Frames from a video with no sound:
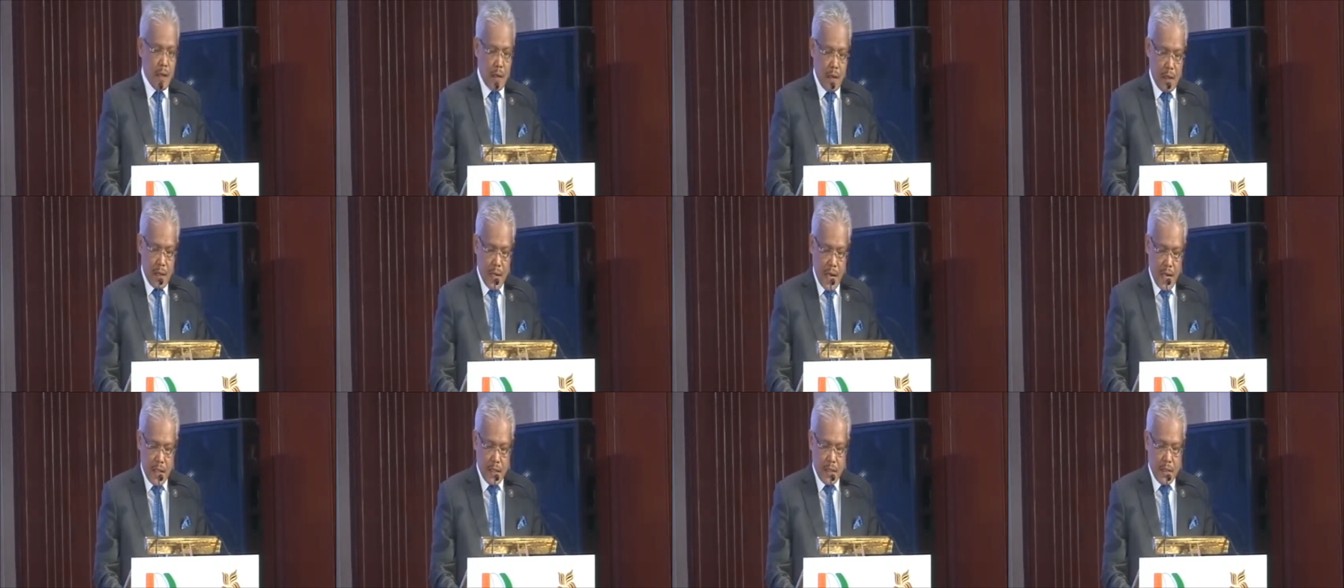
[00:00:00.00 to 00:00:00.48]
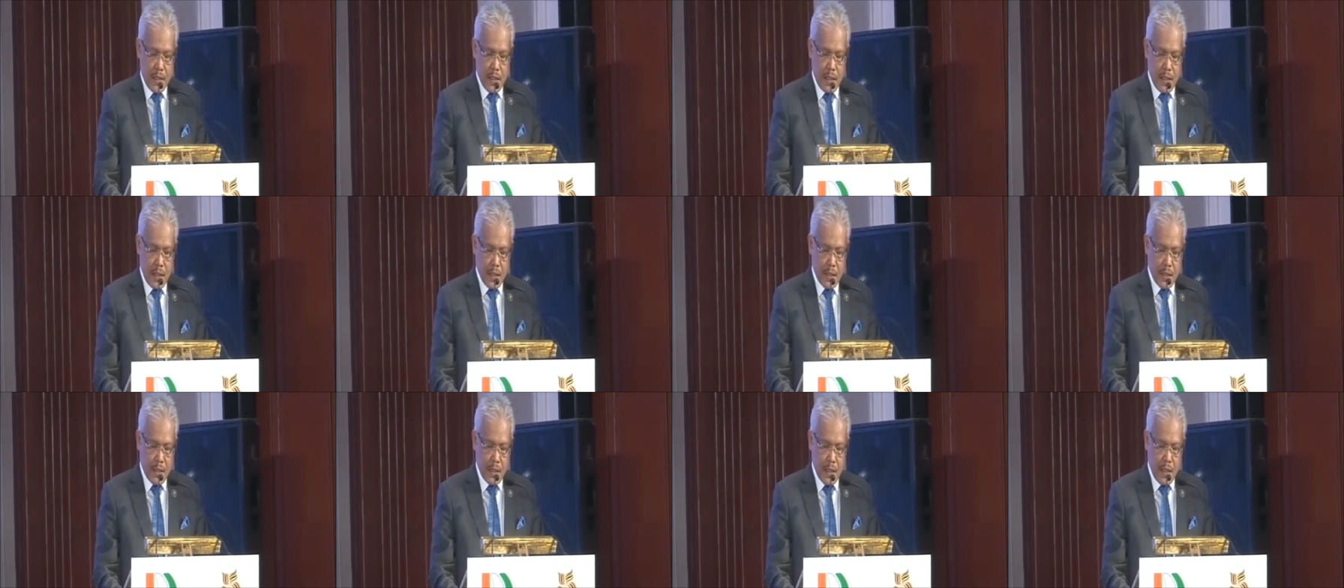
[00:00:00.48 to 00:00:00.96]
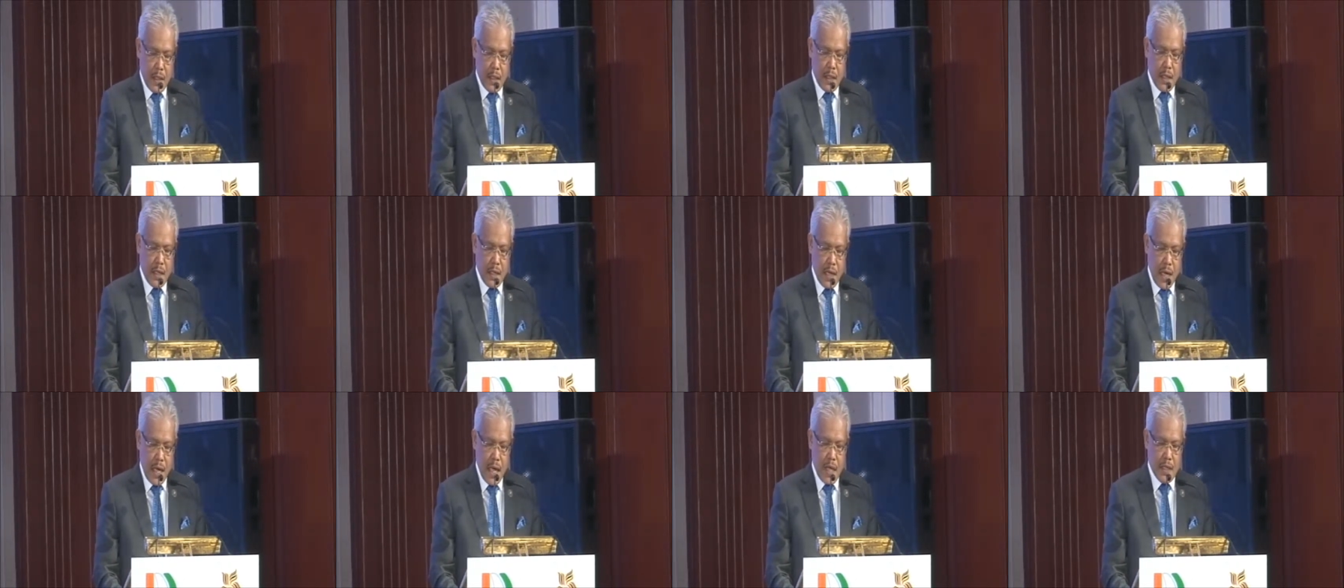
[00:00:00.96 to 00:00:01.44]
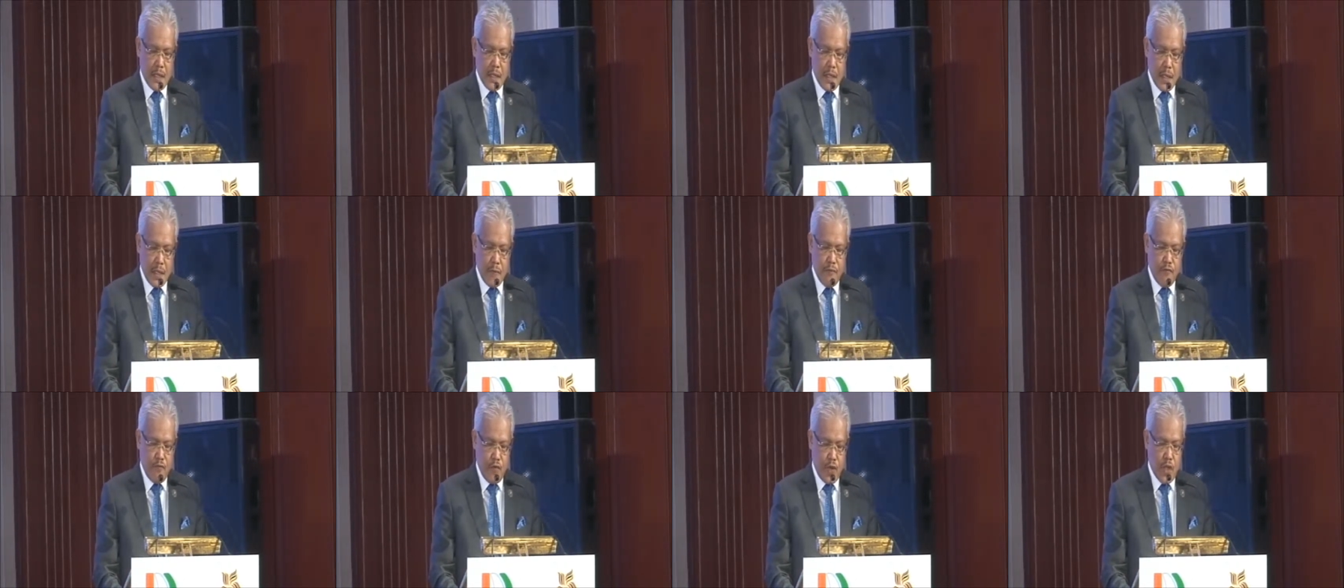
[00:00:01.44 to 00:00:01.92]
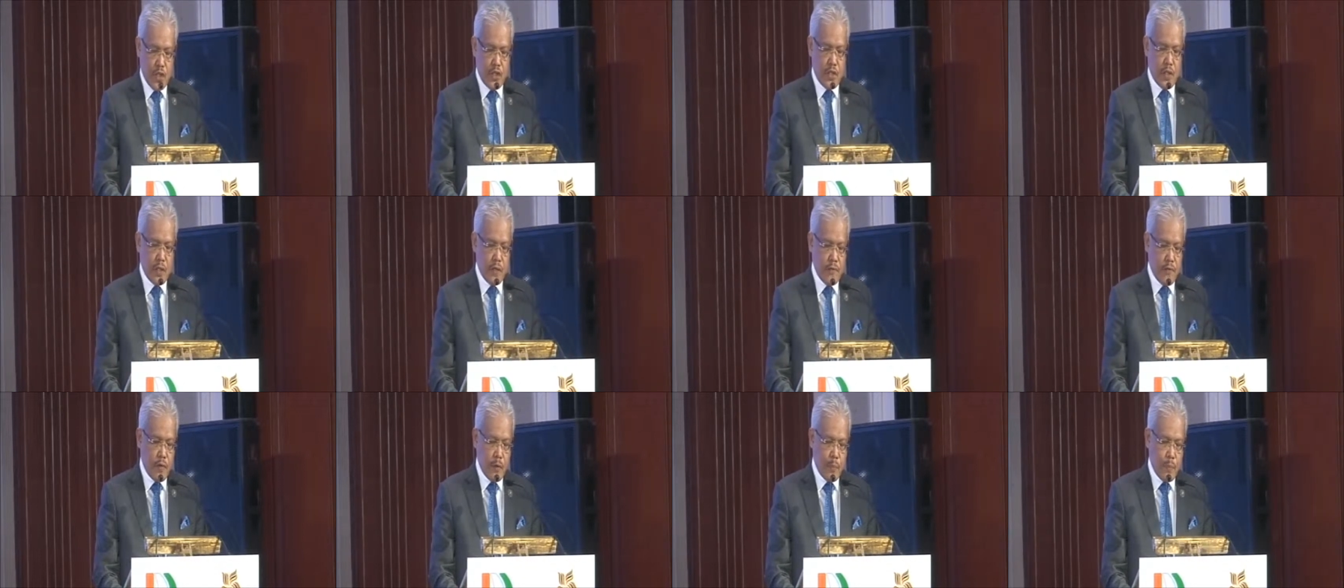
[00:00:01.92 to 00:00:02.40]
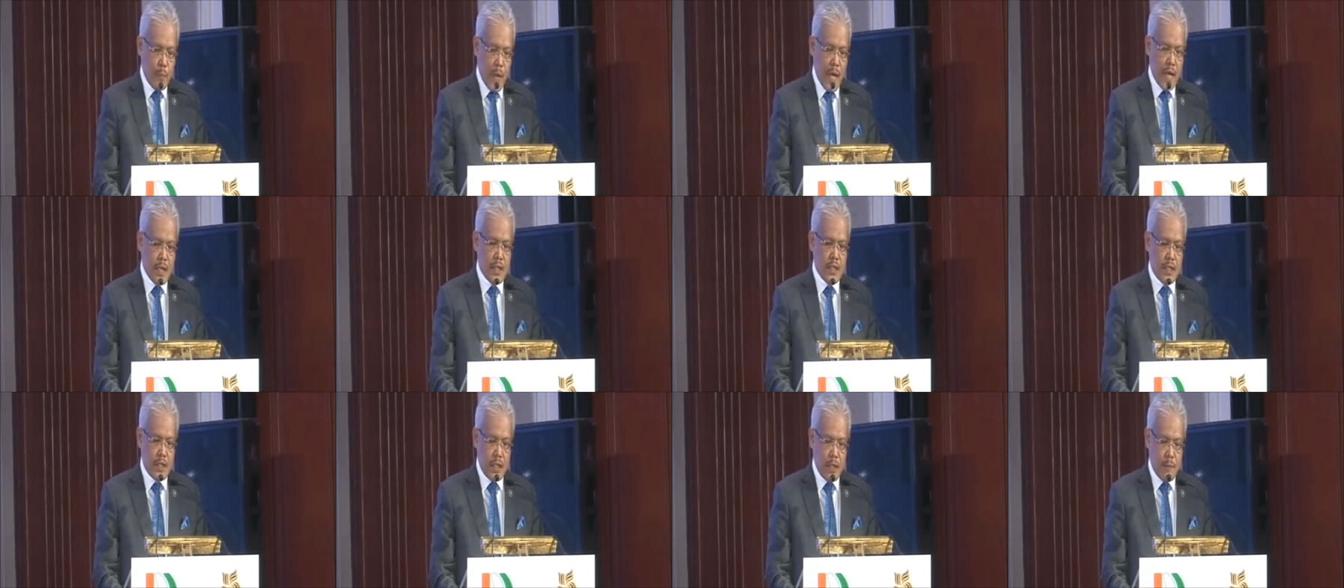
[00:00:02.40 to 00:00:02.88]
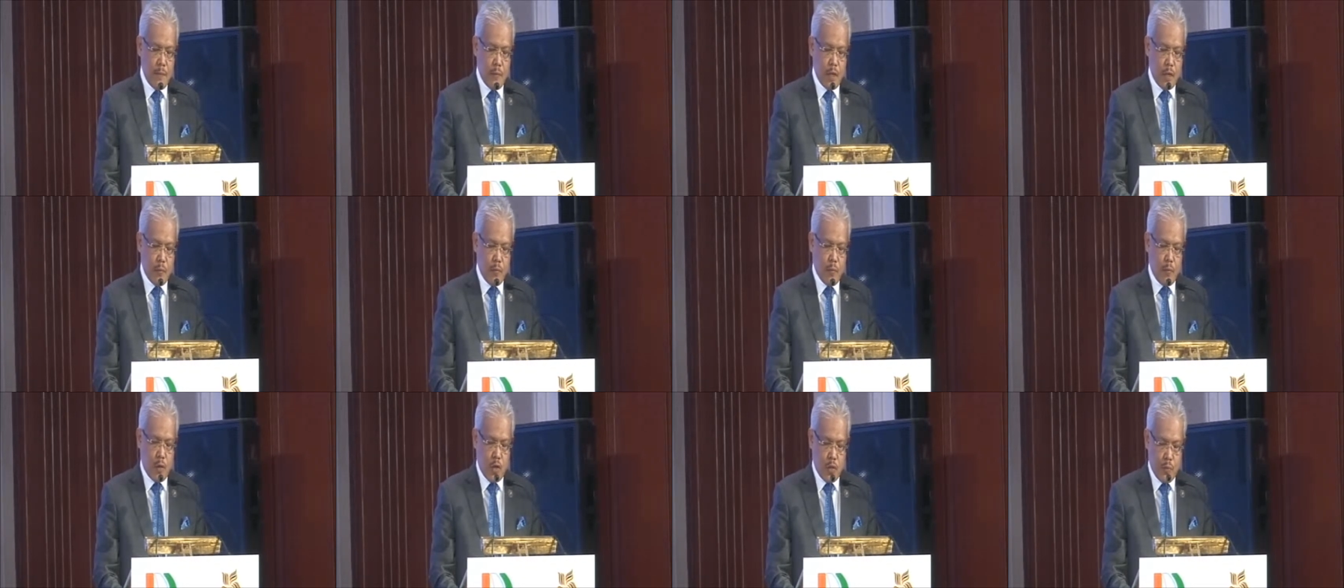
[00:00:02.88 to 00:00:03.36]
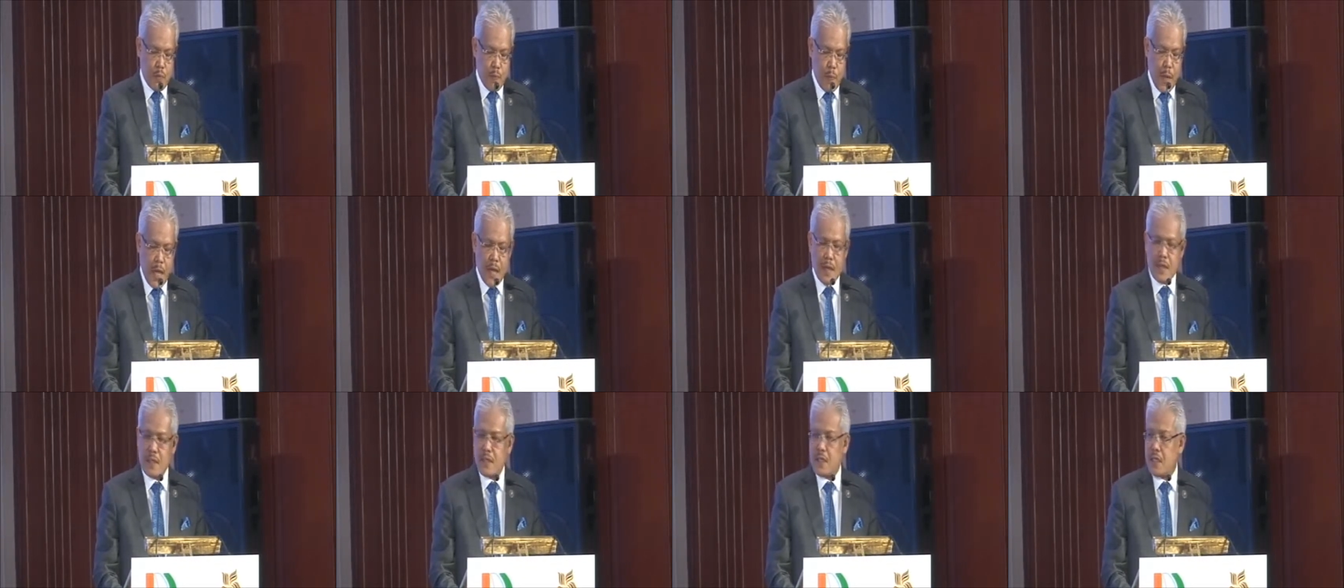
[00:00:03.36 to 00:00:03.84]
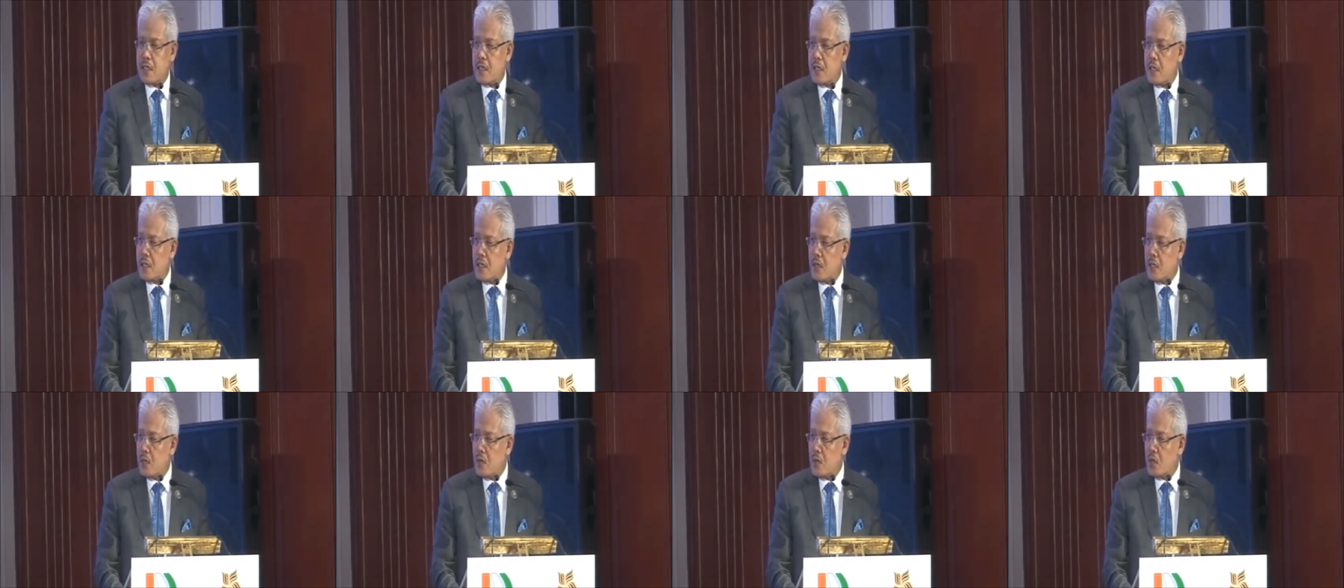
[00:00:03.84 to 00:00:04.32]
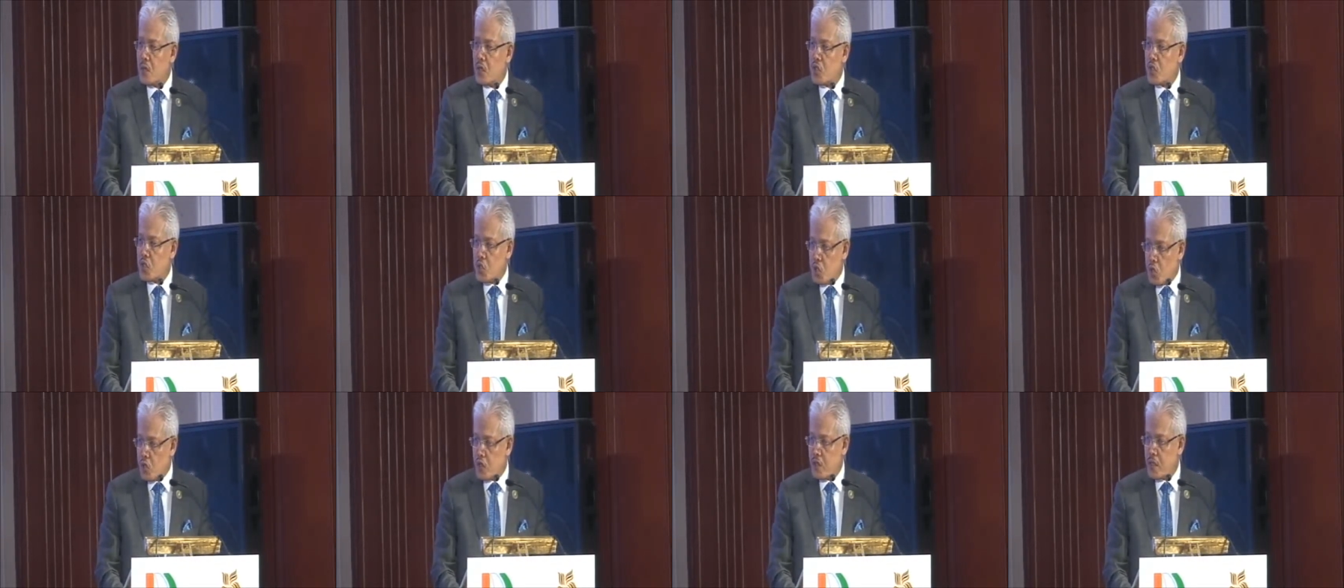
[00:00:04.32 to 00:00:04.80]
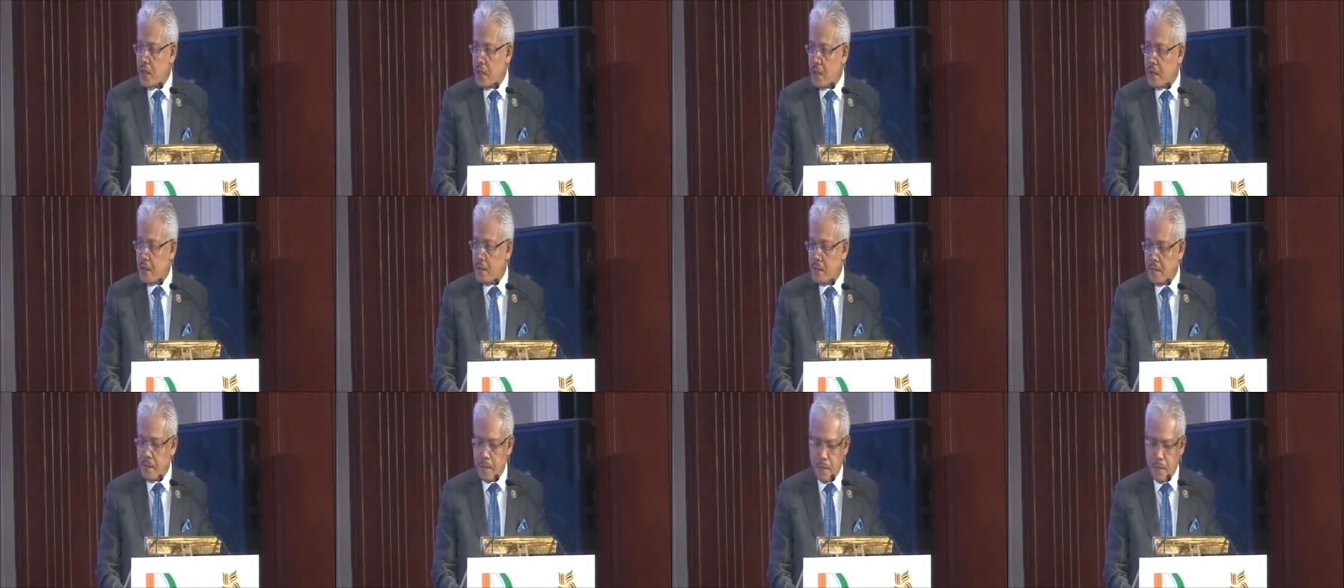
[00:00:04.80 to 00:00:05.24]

realizing the India-ASEAN vision for partnership and prosperity was chosen.